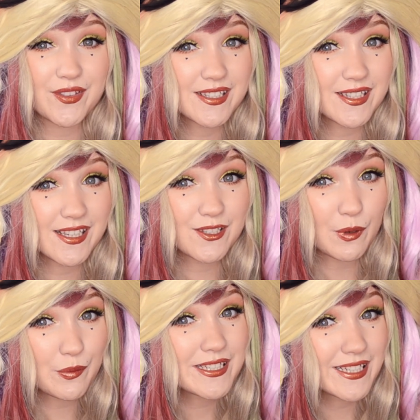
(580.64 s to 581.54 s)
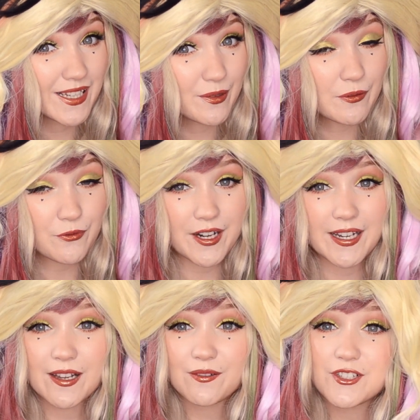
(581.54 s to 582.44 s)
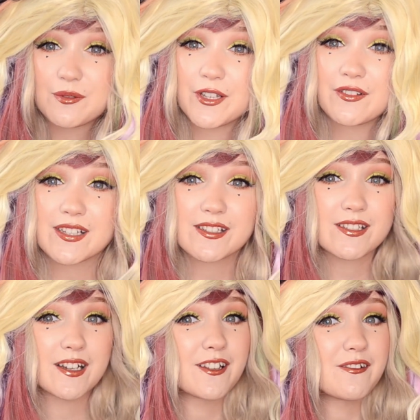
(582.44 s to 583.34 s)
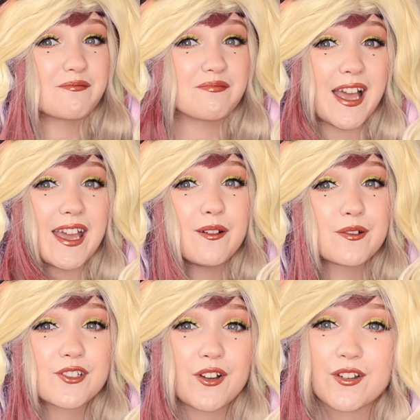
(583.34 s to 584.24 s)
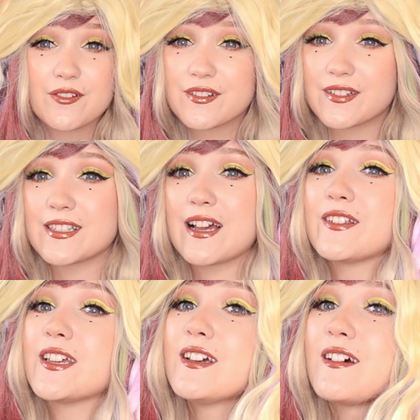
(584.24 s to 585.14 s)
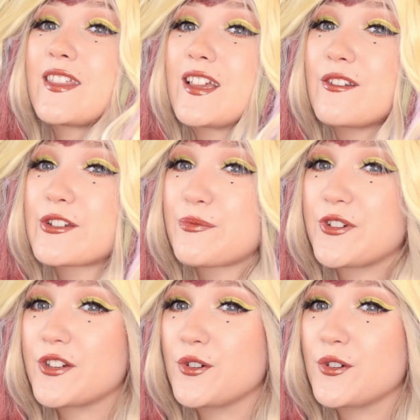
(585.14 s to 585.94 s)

This is what we're dealing with right now, to be honest. I don't hate what's going on down here. I think it looks pretty